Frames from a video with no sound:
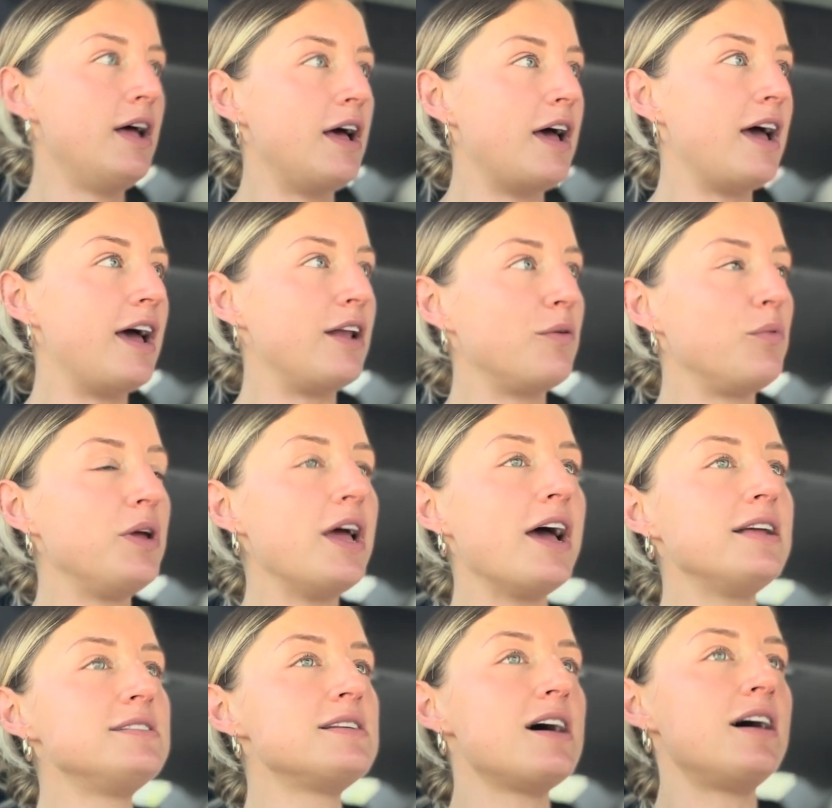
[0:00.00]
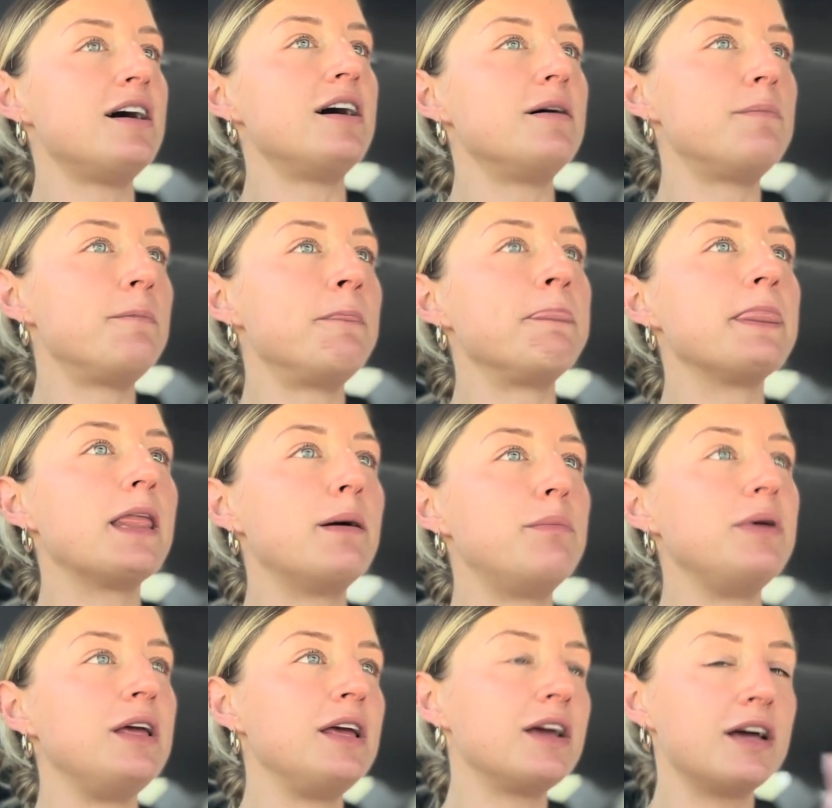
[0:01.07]
and we end up
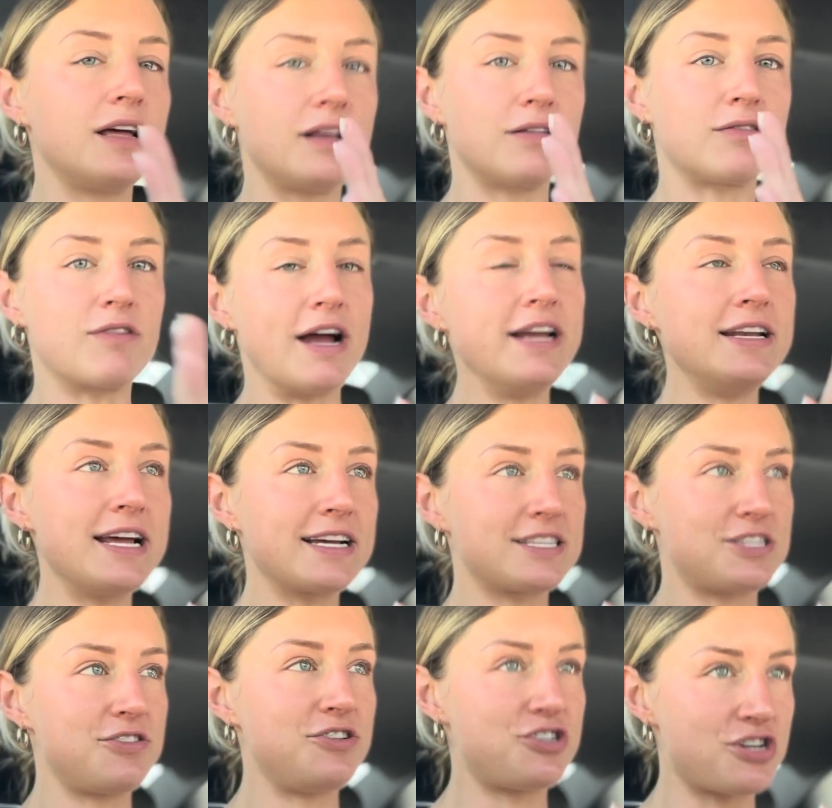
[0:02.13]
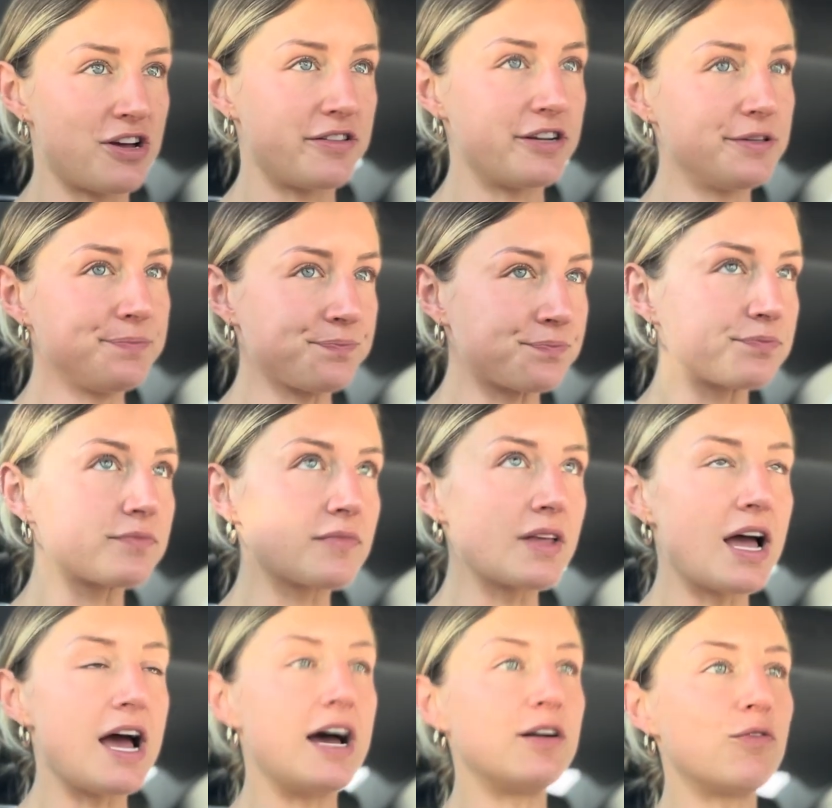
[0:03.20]
being right next to each other
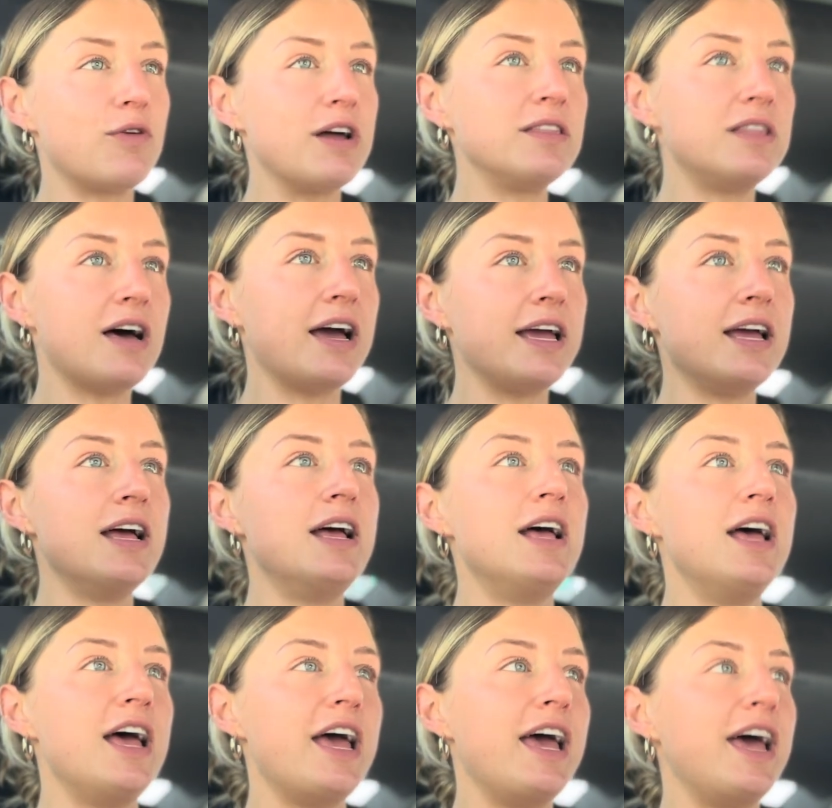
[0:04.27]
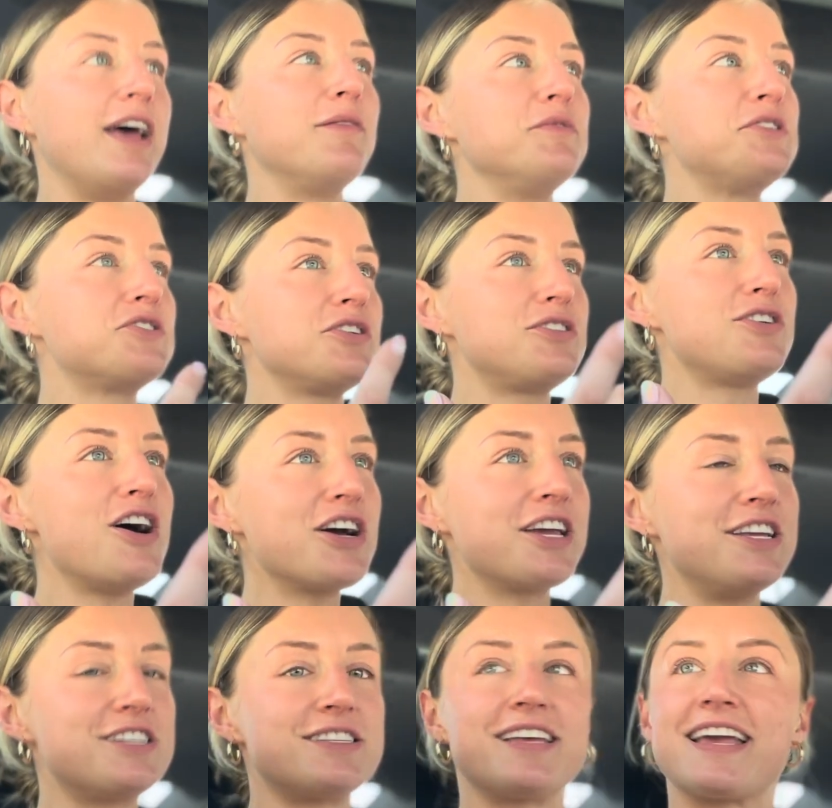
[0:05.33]
at a red light, and we started
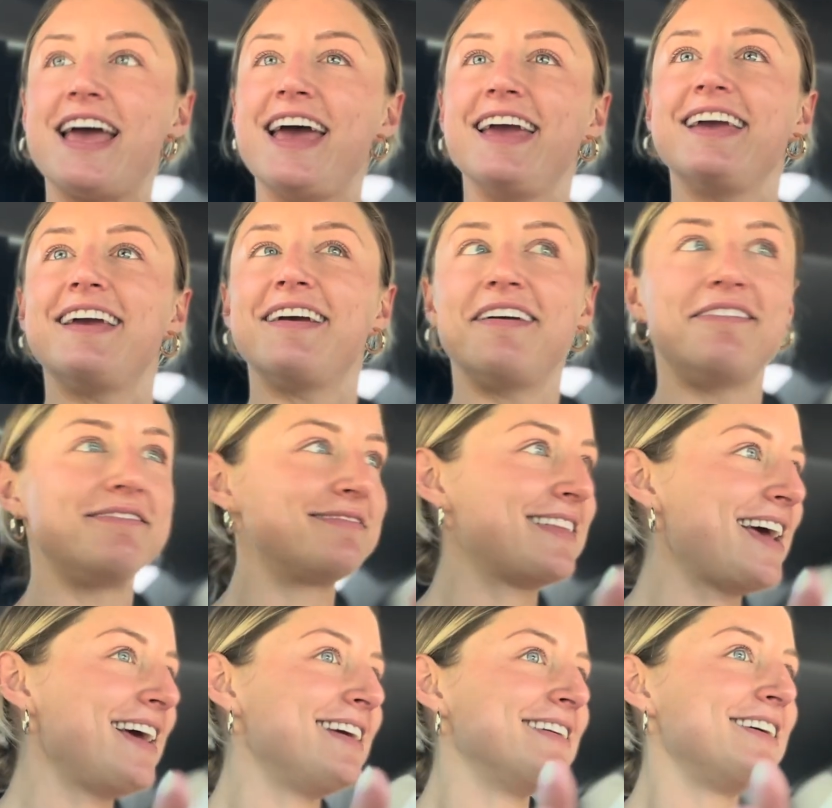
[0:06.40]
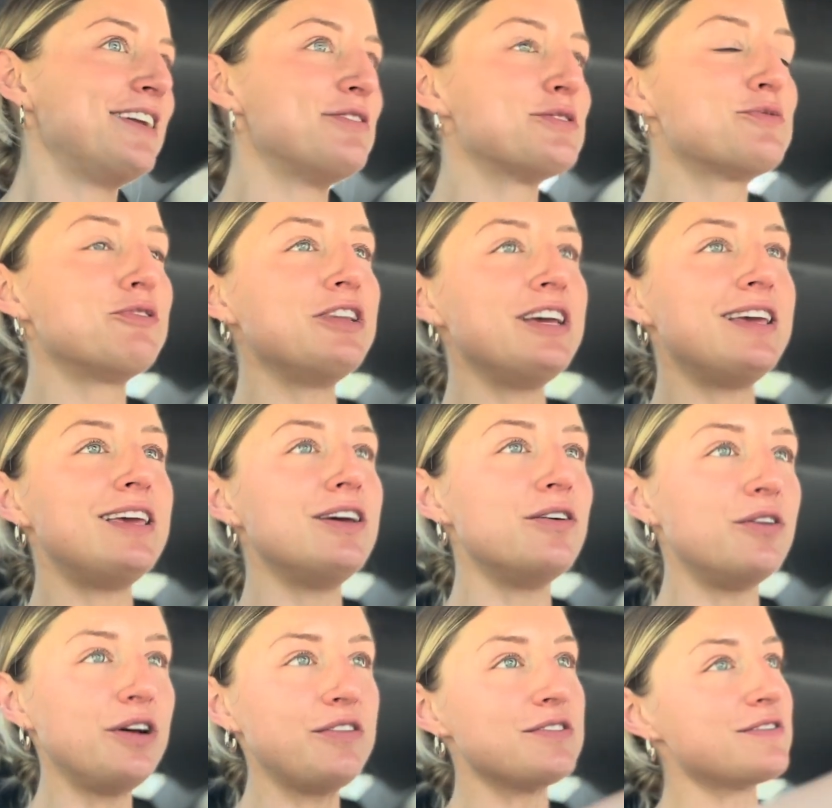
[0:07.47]
talking. She's like, hey, and it was really
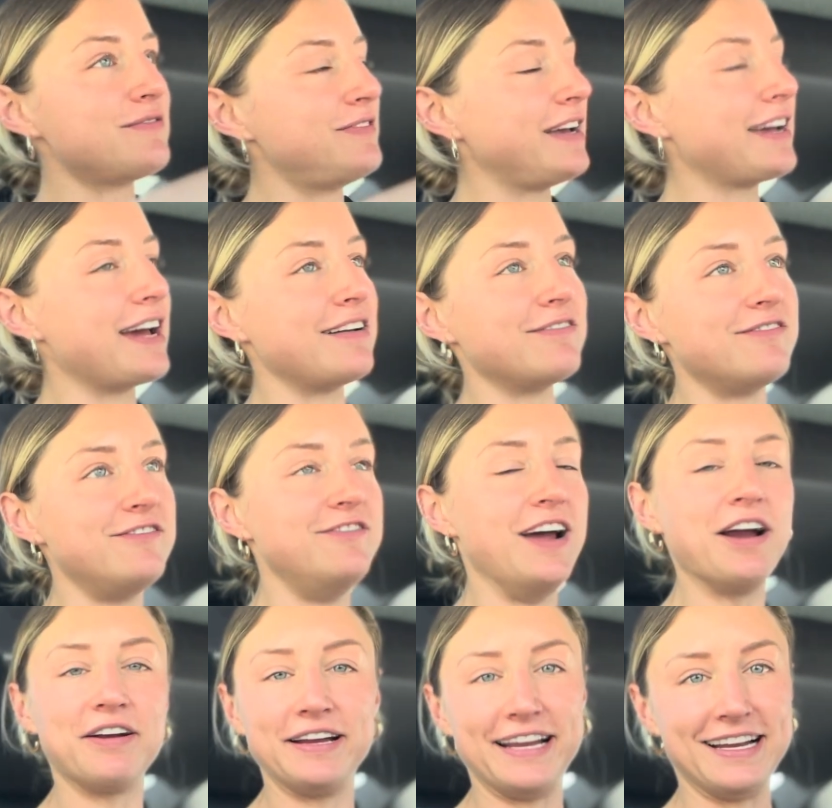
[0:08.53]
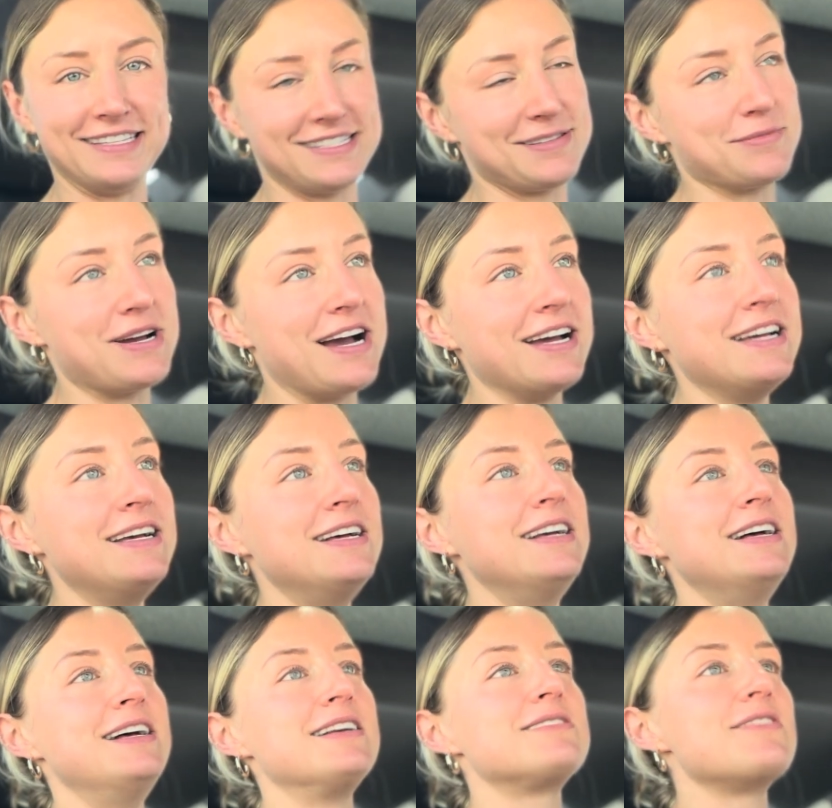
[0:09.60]
cute. He was, again, very handsome guy,
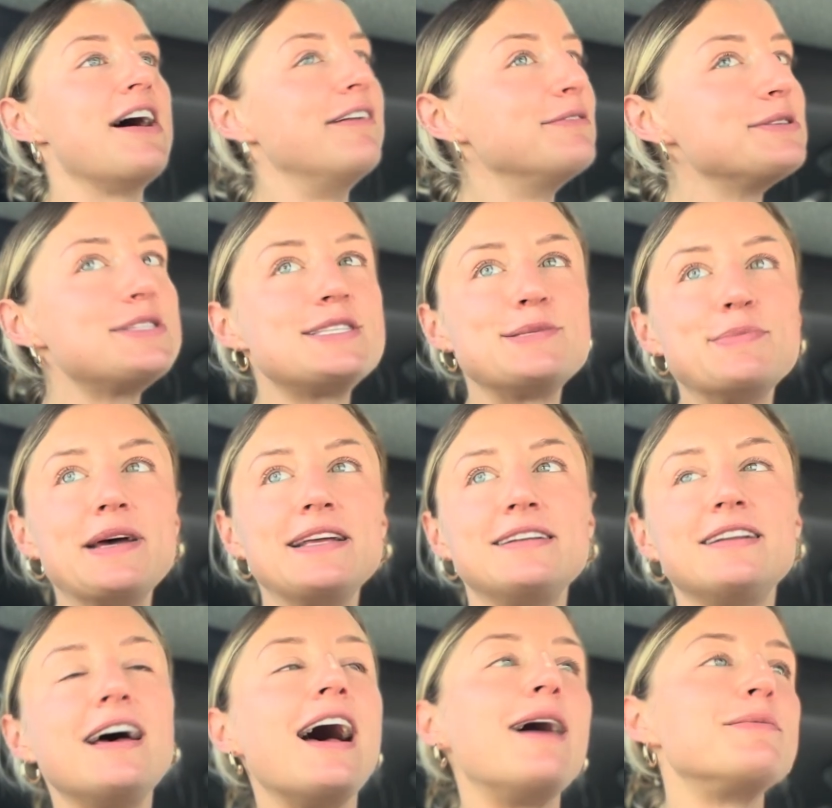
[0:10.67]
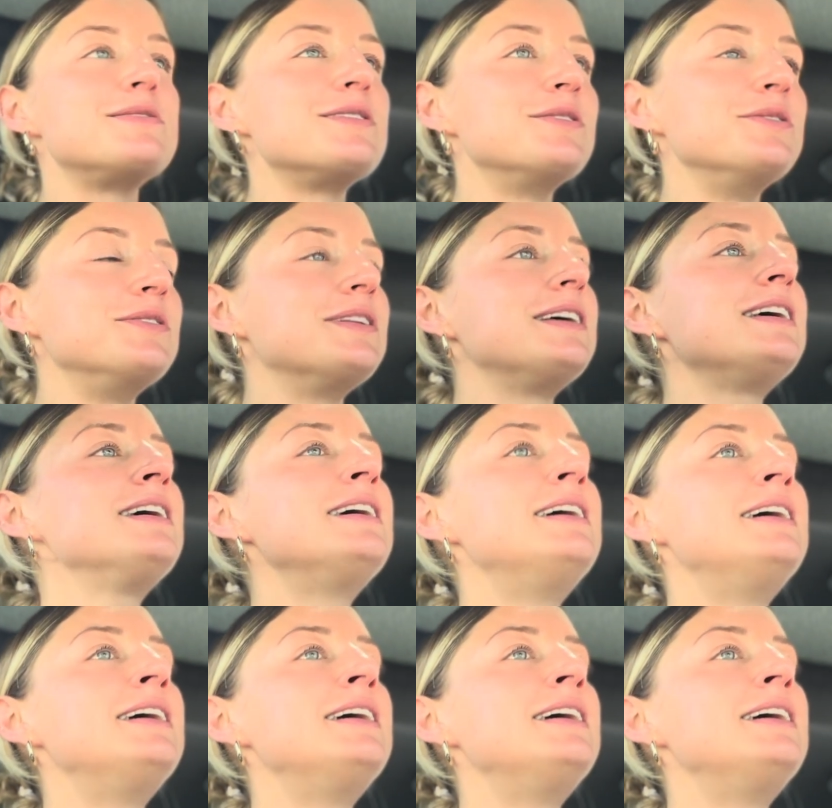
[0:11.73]
so I was smitten, absolutely.